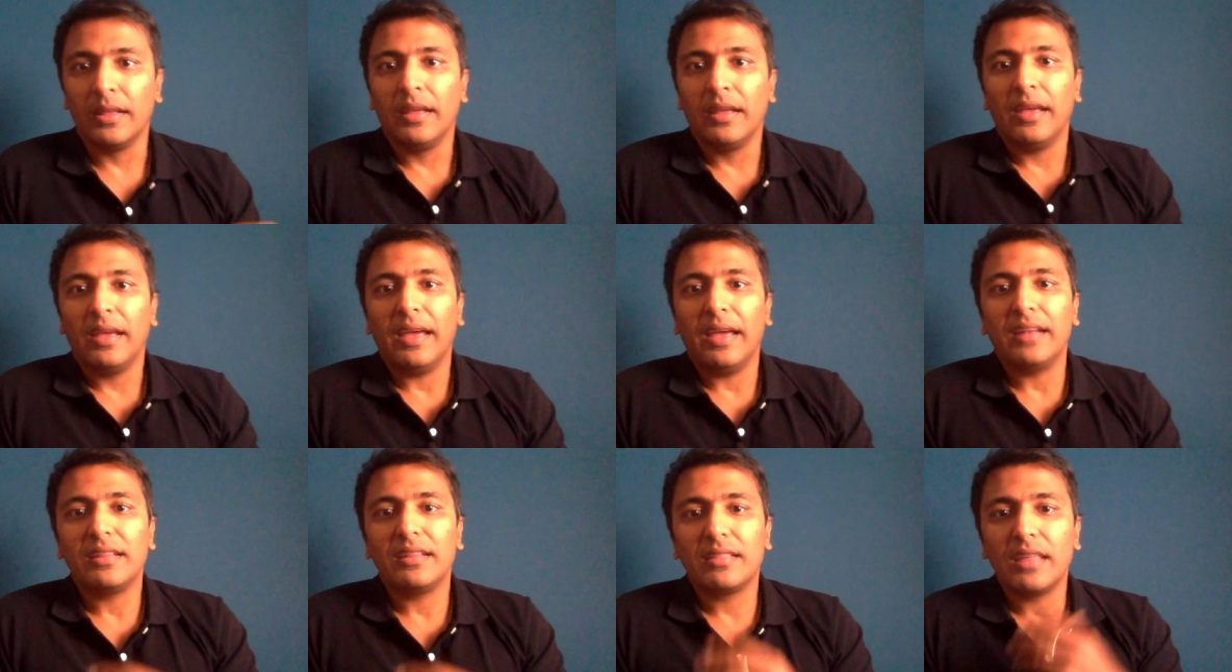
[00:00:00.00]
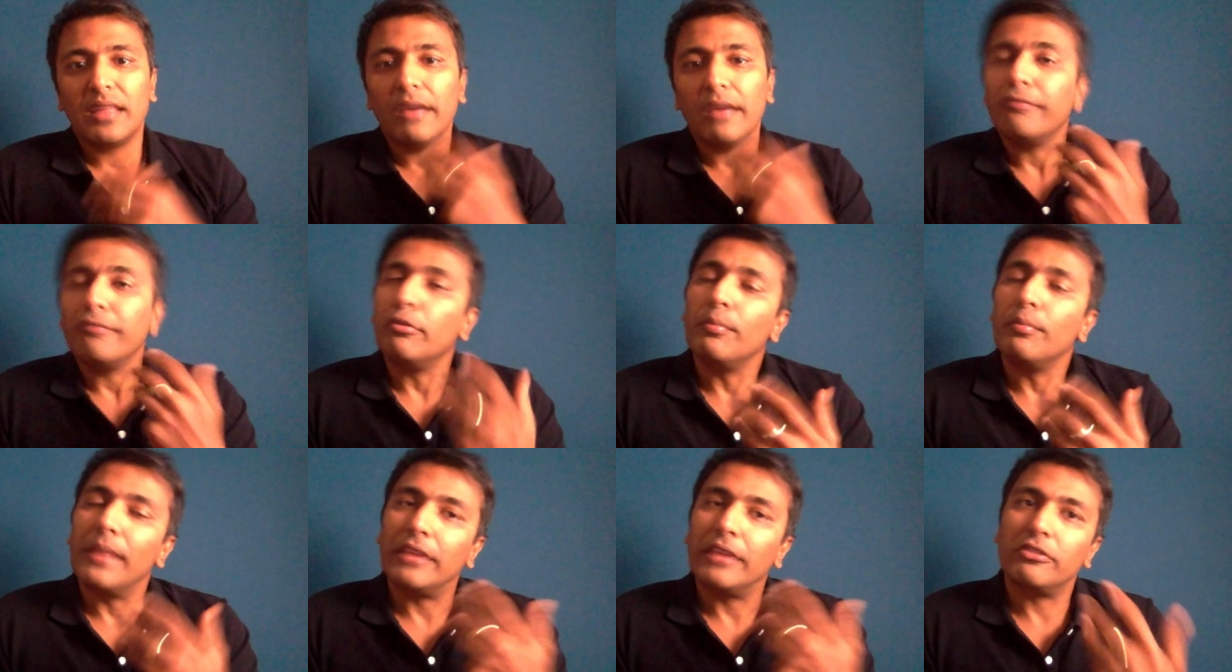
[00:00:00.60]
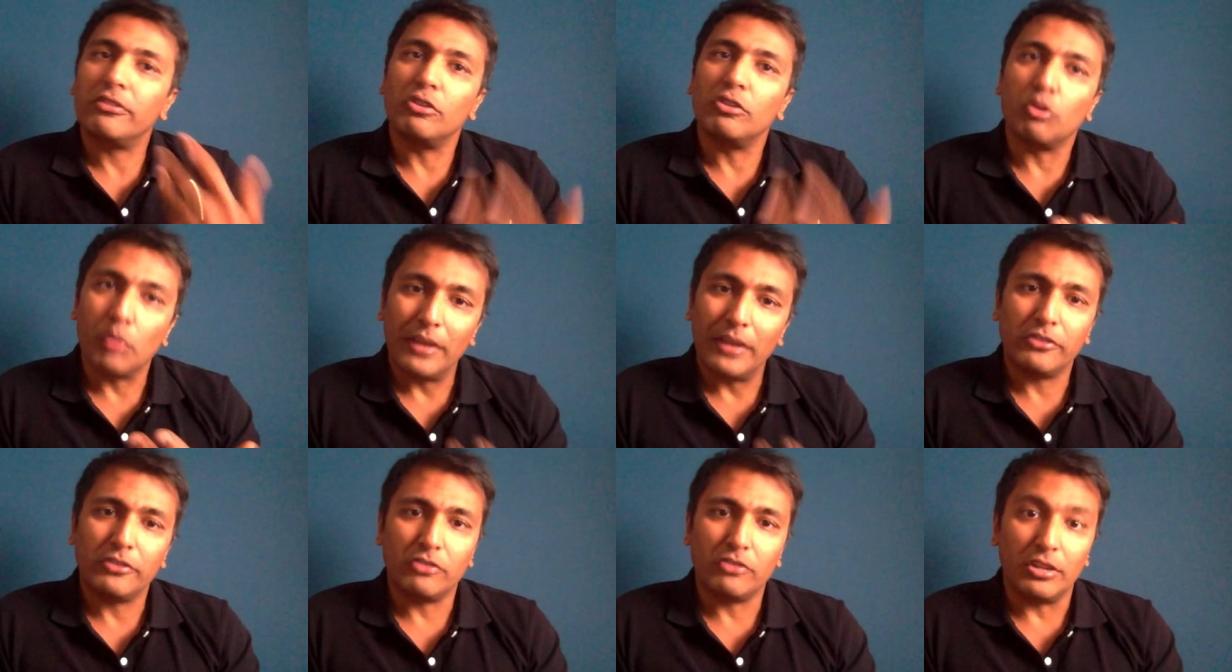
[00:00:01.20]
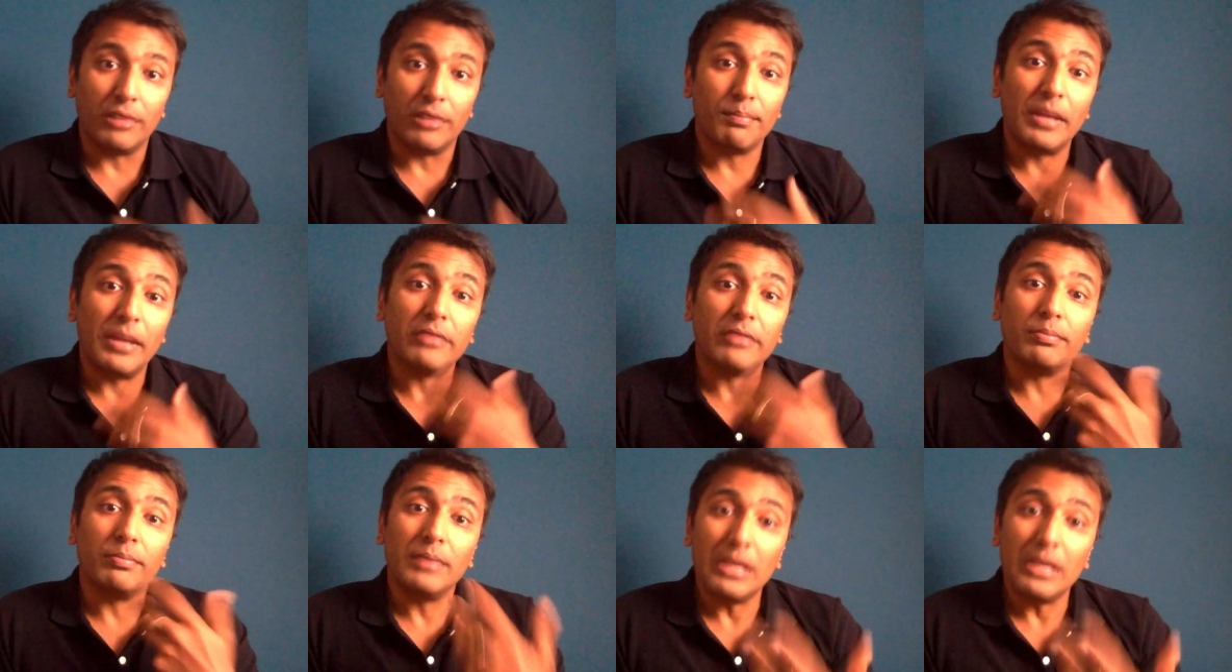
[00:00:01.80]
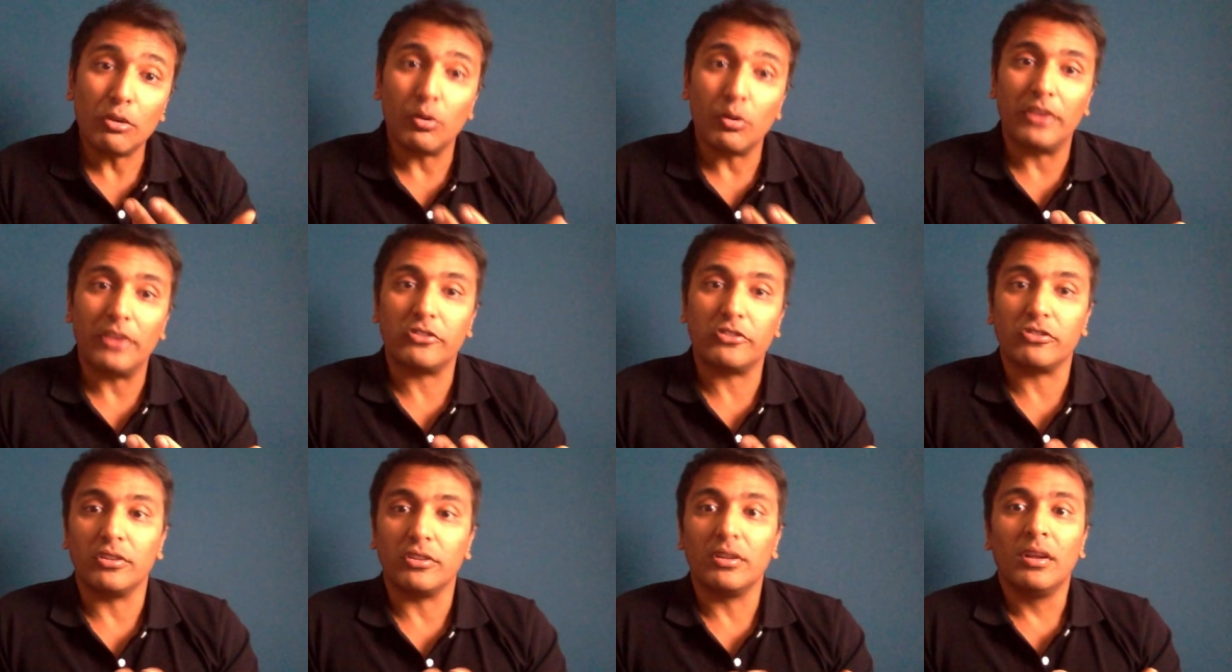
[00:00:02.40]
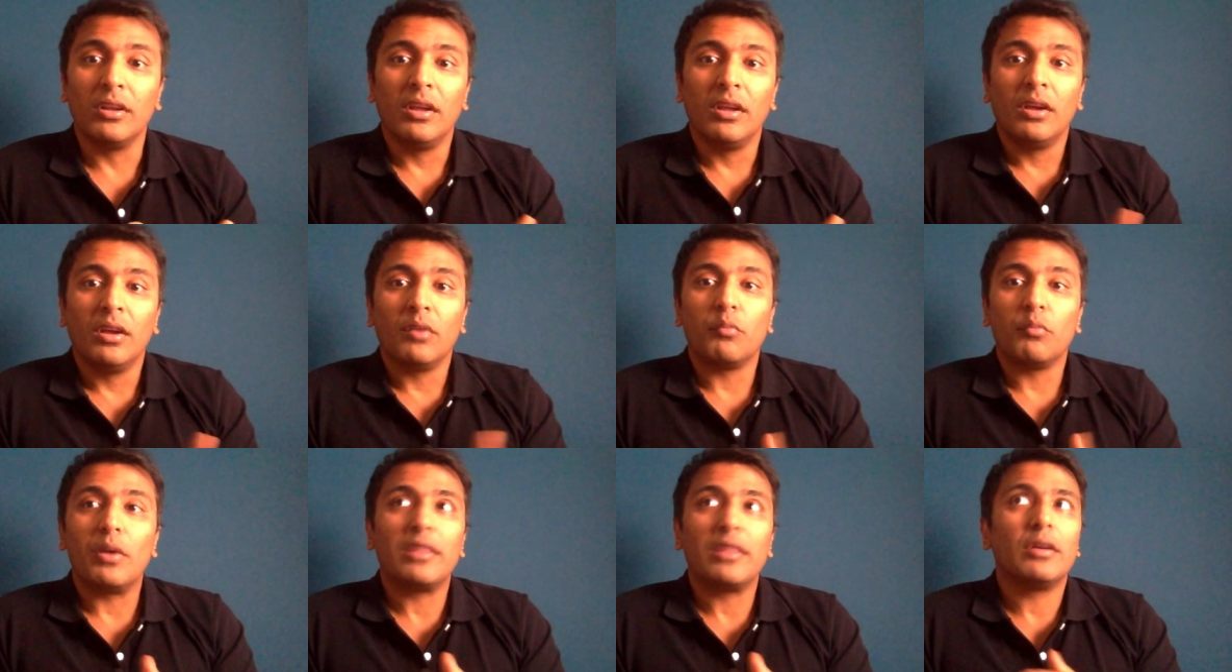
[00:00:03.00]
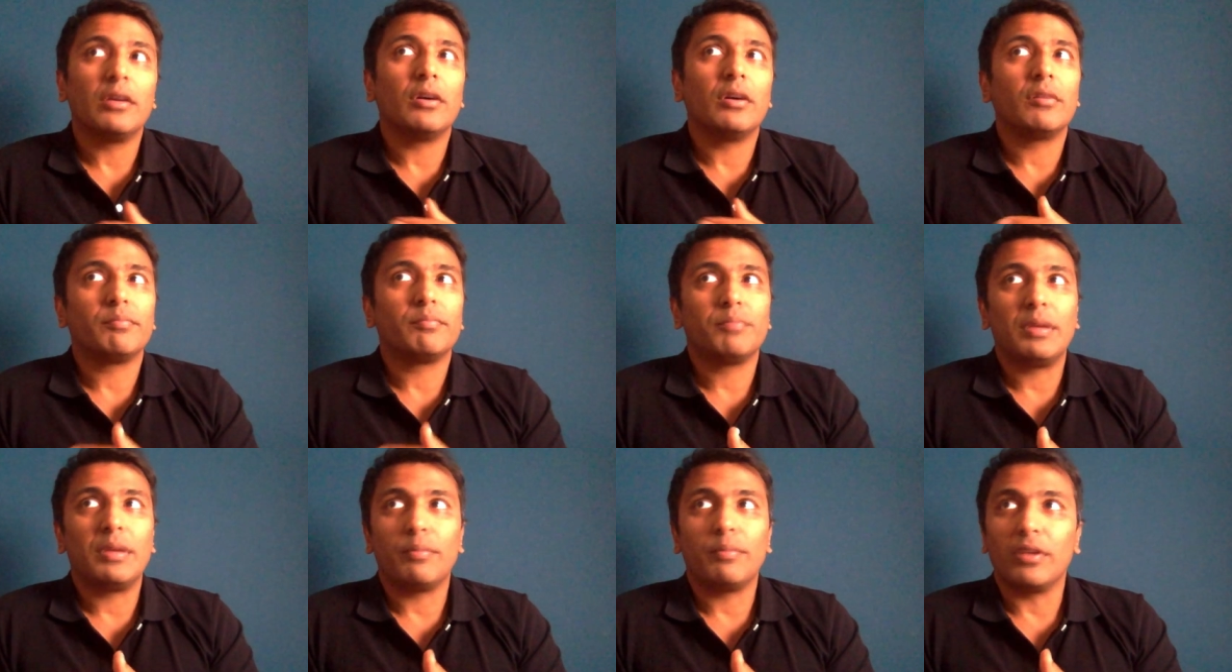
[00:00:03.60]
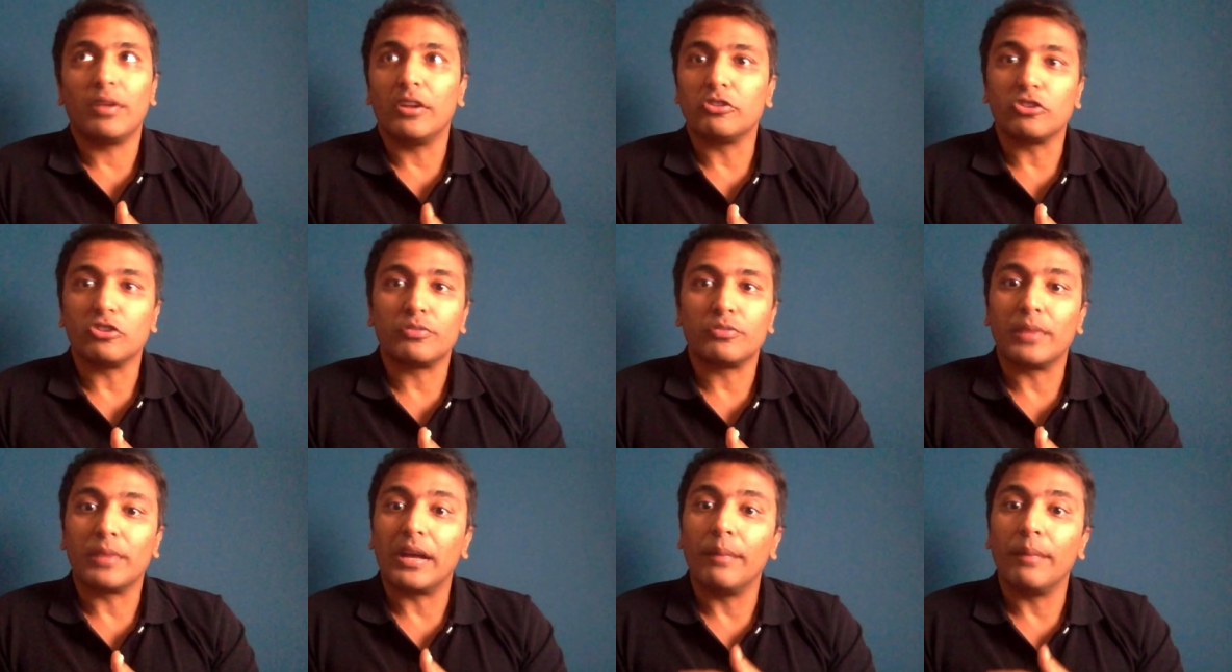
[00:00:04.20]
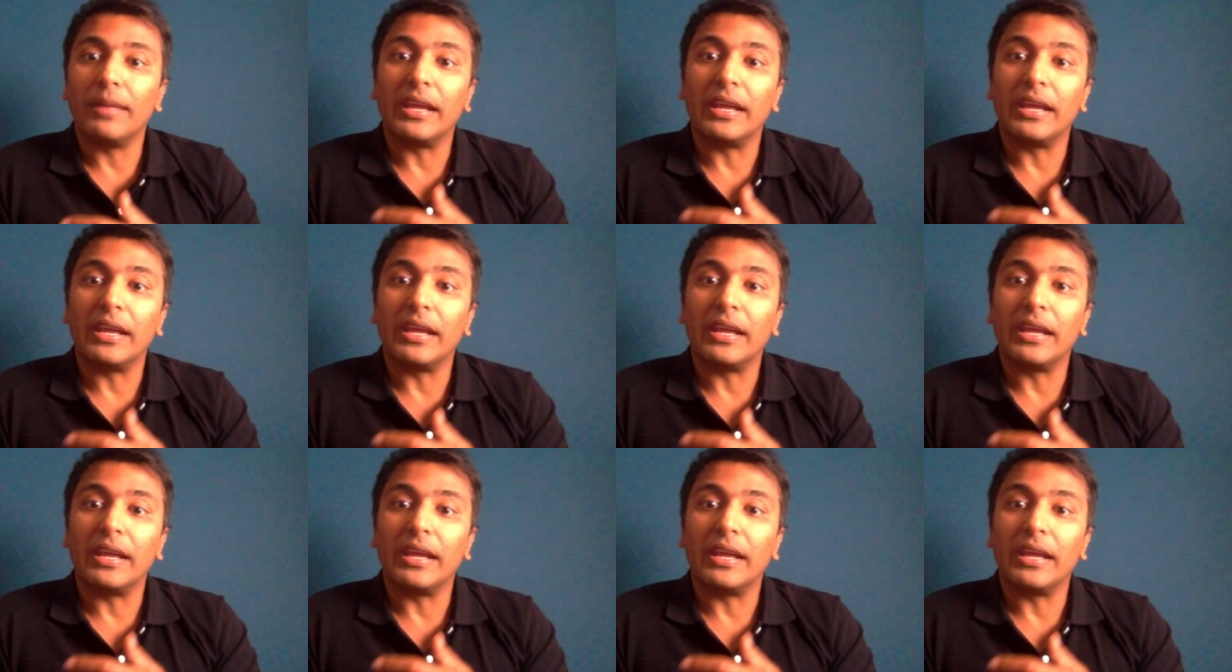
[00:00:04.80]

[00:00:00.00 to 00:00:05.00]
And it therefore makes you question, it makes me question whether people are just becoming